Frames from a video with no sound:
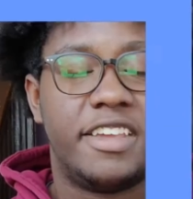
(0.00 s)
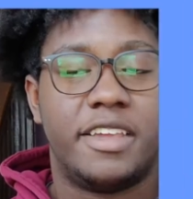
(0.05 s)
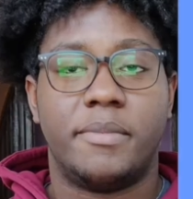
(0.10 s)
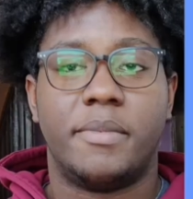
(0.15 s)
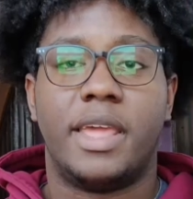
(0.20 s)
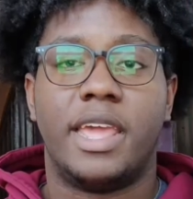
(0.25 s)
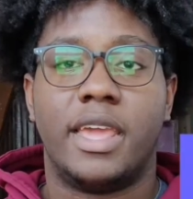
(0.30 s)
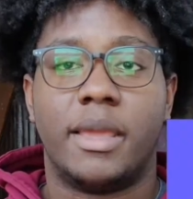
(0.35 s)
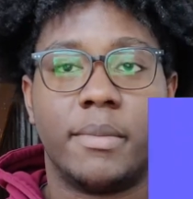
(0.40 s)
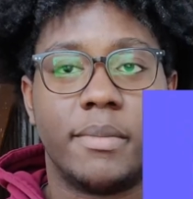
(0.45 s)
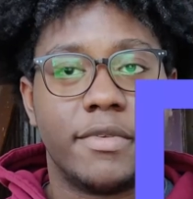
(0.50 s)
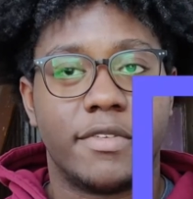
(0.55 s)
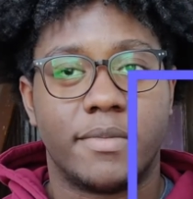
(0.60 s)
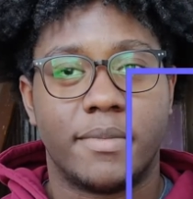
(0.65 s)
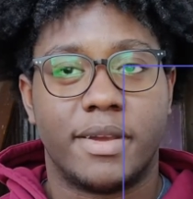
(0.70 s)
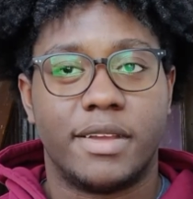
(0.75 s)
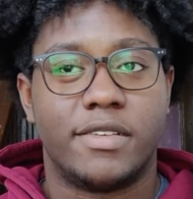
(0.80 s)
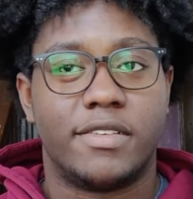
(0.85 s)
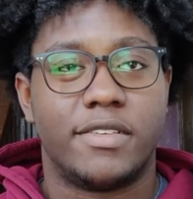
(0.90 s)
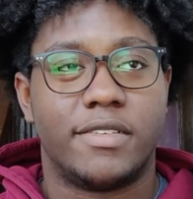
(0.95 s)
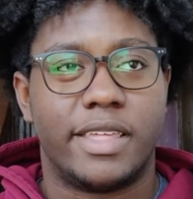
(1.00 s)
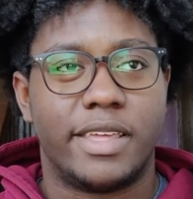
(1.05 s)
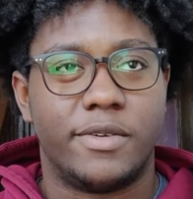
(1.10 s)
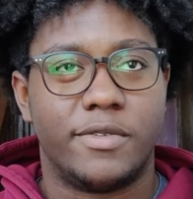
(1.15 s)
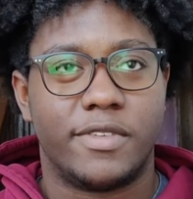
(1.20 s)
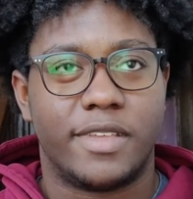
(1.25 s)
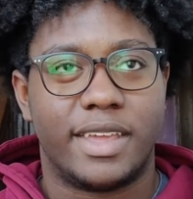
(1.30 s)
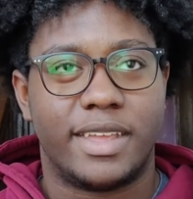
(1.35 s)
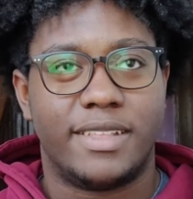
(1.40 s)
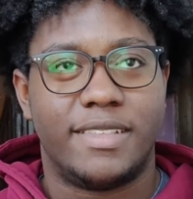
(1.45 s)
team names, my actual thing
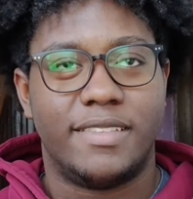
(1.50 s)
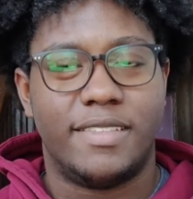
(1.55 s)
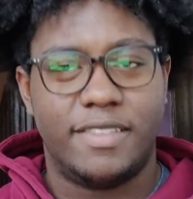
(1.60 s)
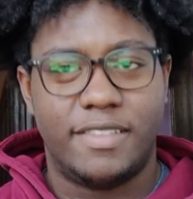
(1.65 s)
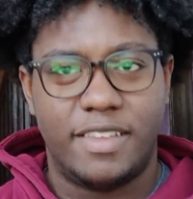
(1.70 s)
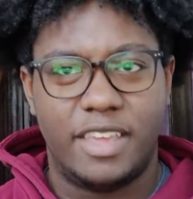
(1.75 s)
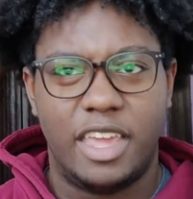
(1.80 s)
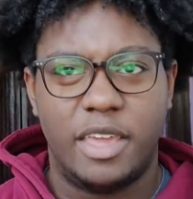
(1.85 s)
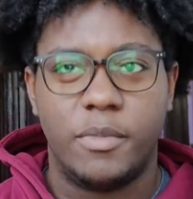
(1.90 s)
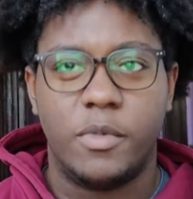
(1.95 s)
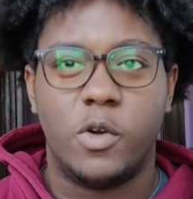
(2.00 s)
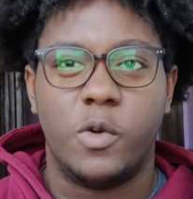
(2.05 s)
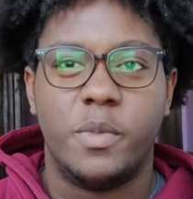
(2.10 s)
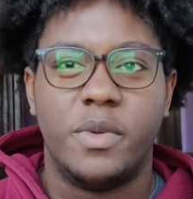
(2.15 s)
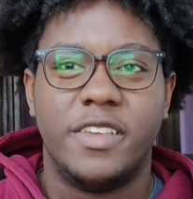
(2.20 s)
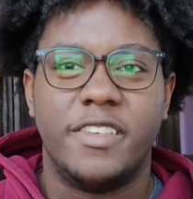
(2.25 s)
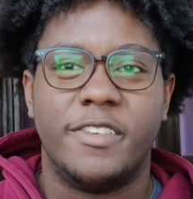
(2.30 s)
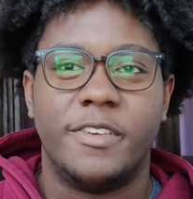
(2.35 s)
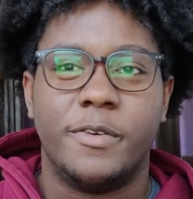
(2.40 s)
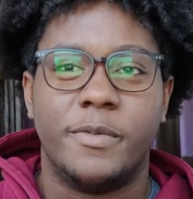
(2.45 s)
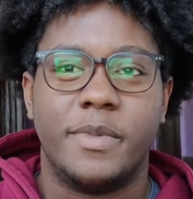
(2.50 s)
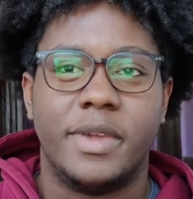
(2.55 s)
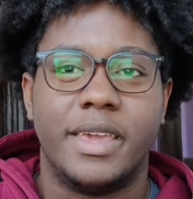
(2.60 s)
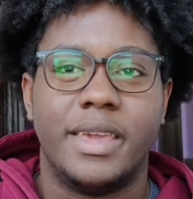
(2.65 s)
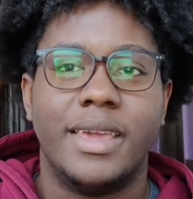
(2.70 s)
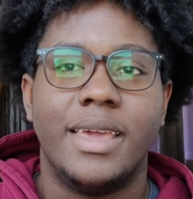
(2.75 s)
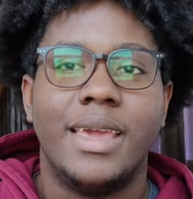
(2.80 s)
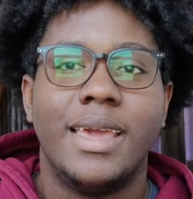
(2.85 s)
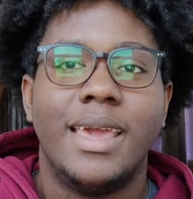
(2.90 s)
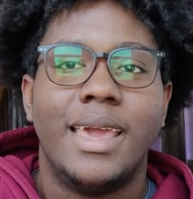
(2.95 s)
was like Team
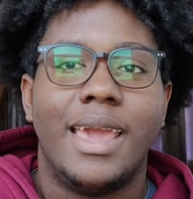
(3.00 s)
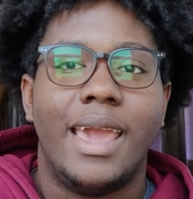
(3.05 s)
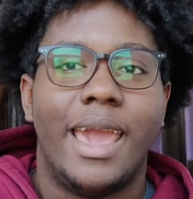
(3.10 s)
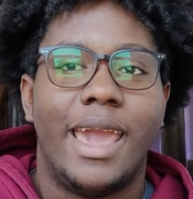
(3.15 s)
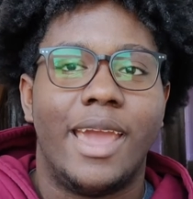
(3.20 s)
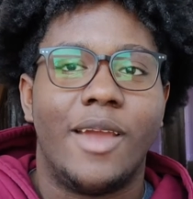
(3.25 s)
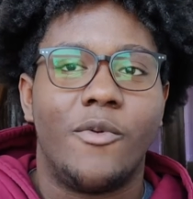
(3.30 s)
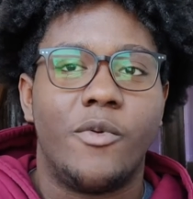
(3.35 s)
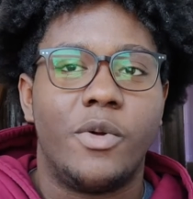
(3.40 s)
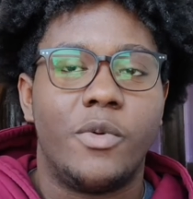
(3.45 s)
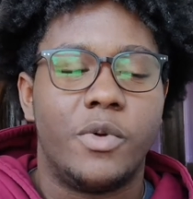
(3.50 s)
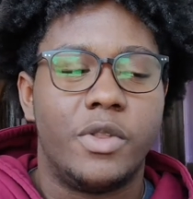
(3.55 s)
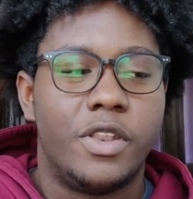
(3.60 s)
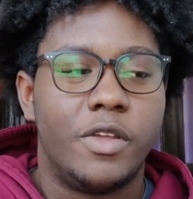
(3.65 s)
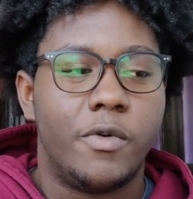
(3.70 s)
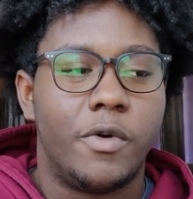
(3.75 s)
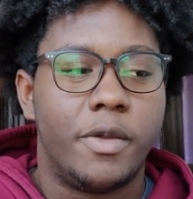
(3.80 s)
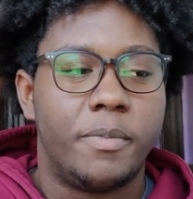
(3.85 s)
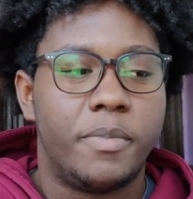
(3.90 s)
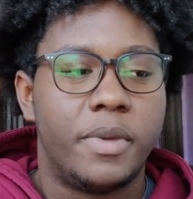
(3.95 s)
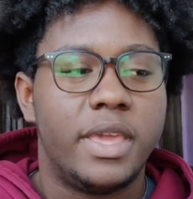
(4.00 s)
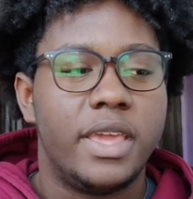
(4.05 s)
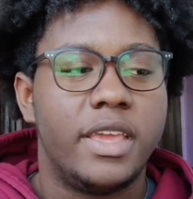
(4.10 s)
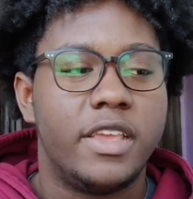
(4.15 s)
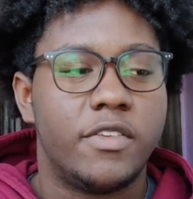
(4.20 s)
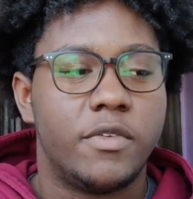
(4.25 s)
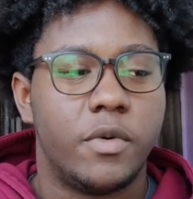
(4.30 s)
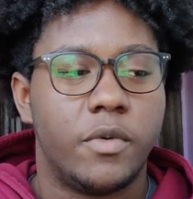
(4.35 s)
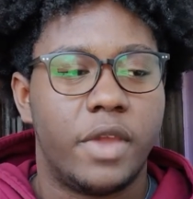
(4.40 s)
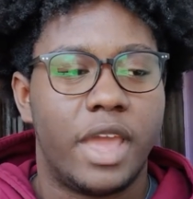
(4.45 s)
Umizoomi, and we would do a
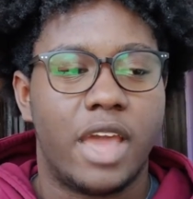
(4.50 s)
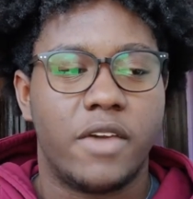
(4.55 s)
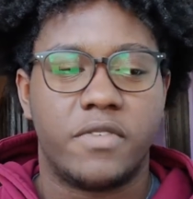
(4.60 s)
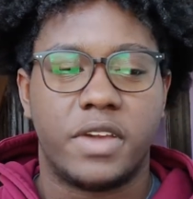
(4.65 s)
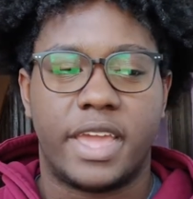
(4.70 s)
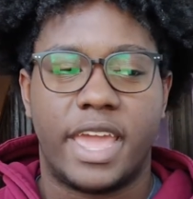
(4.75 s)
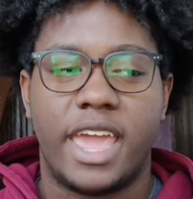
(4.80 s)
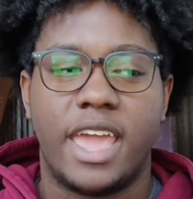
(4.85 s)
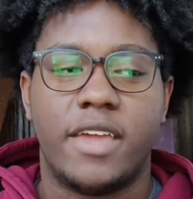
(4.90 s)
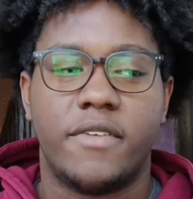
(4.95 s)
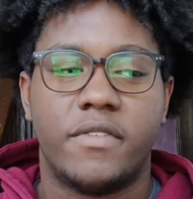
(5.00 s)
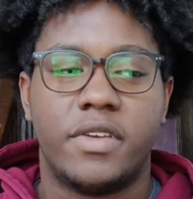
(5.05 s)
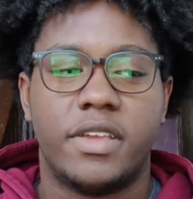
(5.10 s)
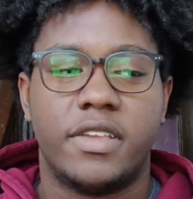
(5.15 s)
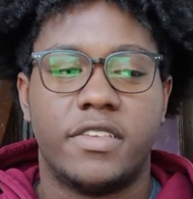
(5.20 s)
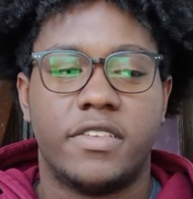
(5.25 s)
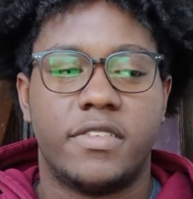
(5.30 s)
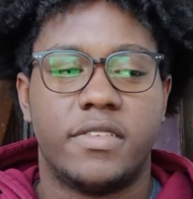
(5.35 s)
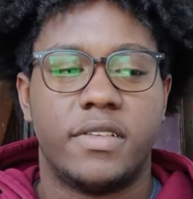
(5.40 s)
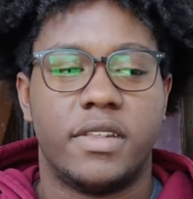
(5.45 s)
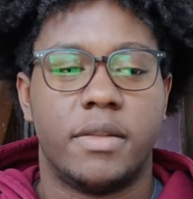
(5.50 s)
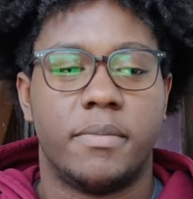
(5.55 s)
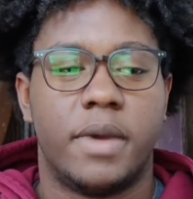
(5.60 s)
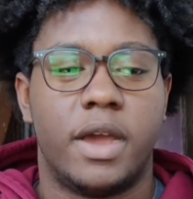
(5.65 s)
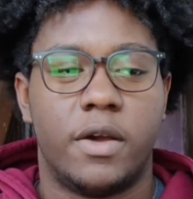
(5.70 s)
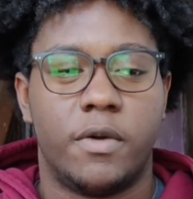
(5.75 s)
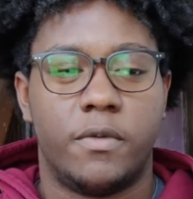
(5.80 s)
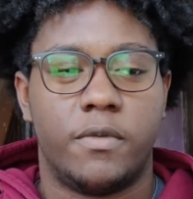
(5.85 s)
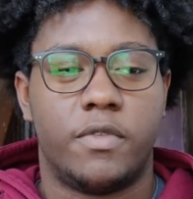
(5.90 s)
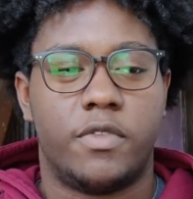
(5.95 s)
piece where we have a canvas in
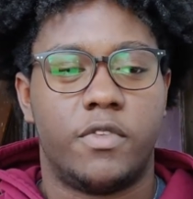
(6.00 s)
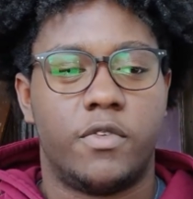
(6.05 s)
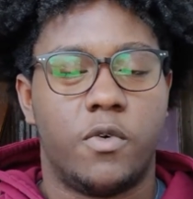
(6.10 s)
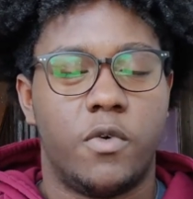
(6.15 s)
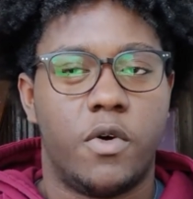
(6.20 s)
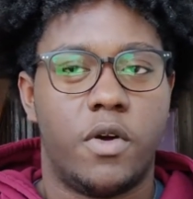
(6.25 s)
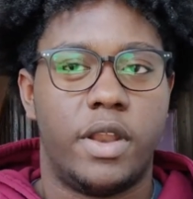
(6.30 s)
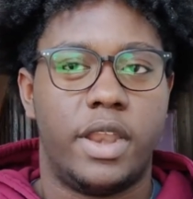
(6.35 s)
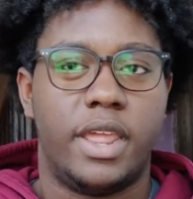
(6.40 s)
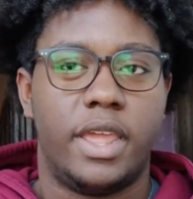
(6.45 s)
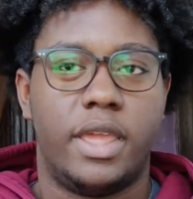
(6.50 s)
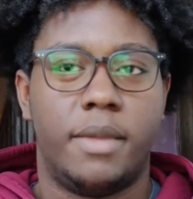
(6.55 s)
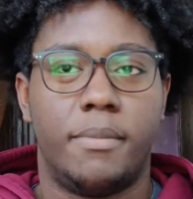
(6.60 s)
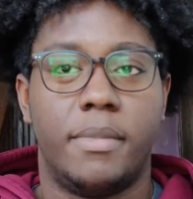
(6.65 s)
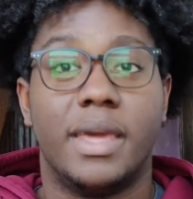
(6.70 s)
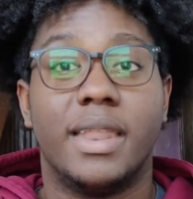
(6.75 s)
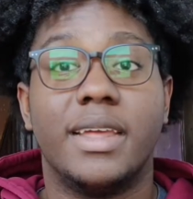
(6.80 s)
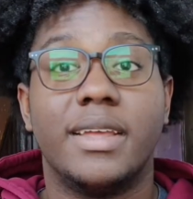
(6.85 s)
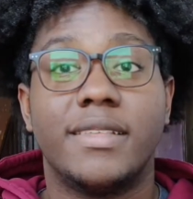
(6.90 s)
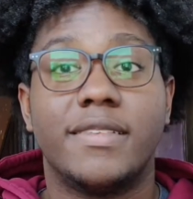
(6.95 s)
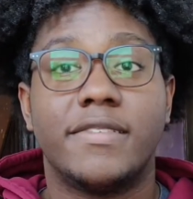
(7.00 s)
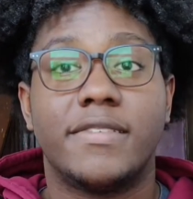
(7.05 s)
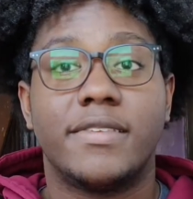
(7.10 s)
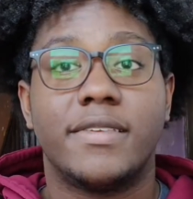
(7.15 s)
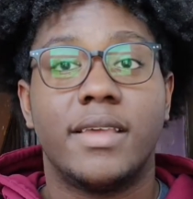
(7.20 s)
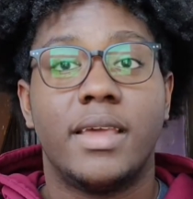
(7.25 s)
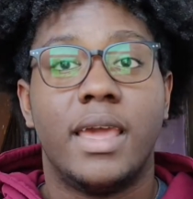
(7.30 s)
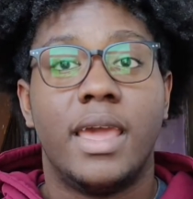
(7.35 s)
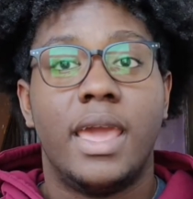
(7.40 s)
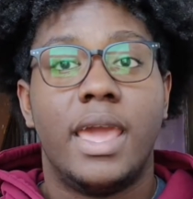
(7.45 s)
about 20
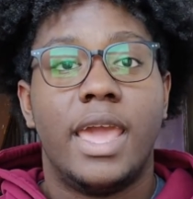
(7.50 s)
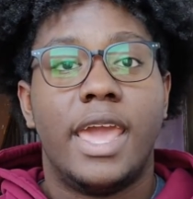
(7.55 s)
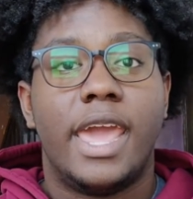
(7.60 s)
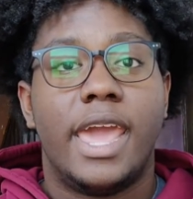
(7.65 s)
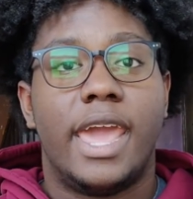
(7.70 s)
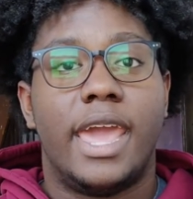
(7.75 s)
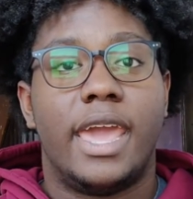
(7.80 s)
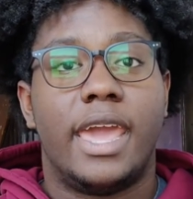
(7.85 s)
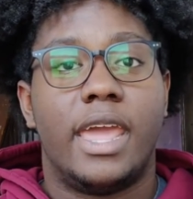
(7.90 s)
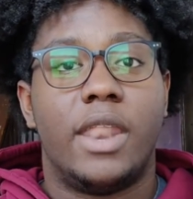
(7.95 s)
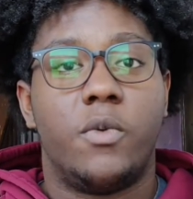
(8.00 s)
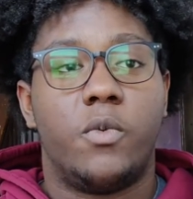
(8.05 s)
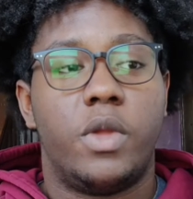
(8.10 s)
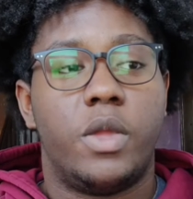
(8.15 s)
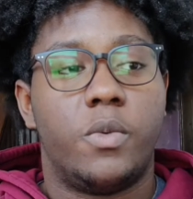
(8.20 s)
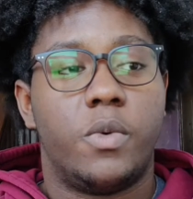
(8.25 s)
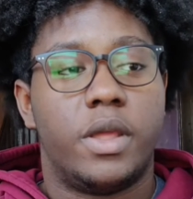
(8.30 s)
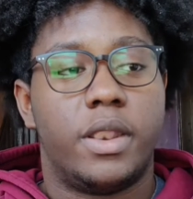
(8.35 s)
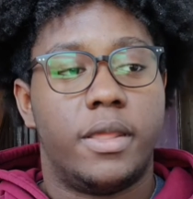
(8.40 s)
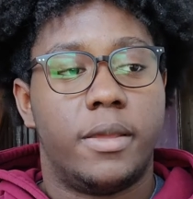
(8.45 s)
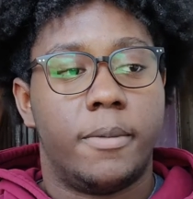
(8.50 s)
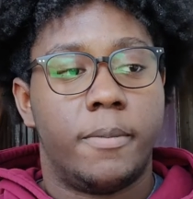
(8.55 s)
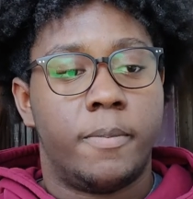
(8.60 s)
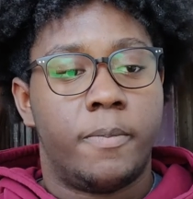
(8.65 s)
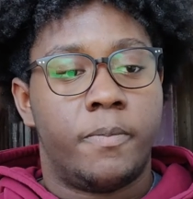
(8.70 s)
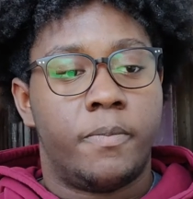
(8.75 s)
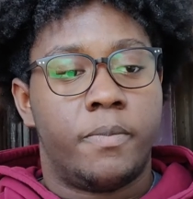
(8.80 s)
minutes, and we would